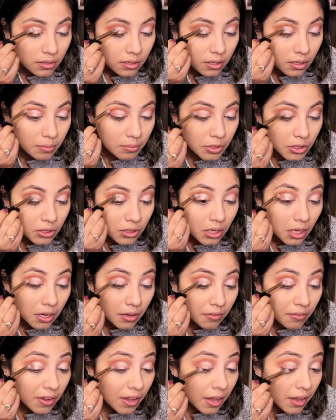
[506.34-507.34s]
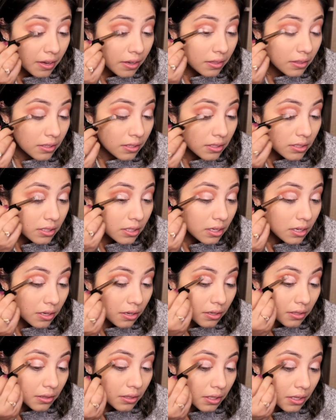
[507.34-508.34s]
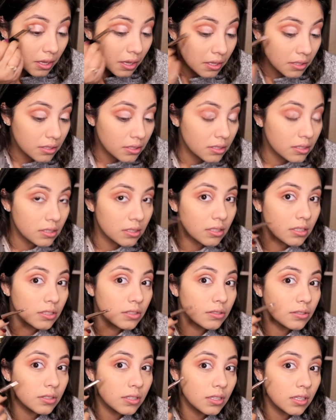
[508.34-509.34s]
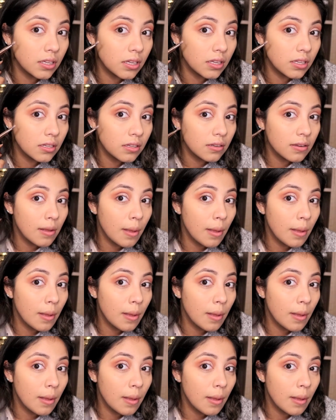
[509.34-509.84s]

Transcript: And I'm just kind of adding this here at the ends. Could you see that?